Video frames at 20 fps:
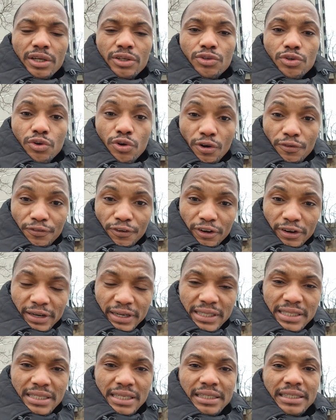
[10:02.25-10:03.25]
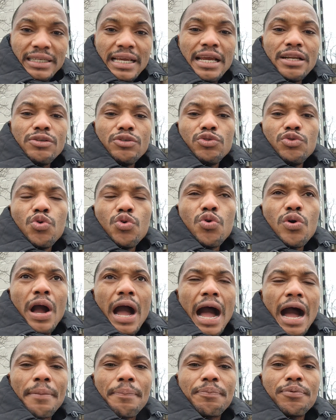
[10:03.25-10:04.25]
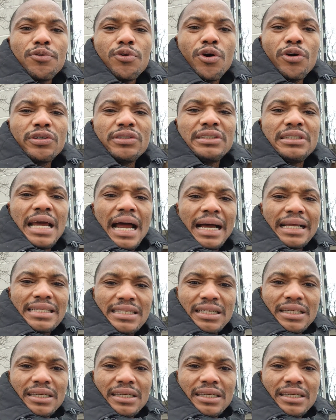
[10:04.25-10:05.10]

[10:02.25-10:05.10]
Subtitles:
You go for it, then you upload that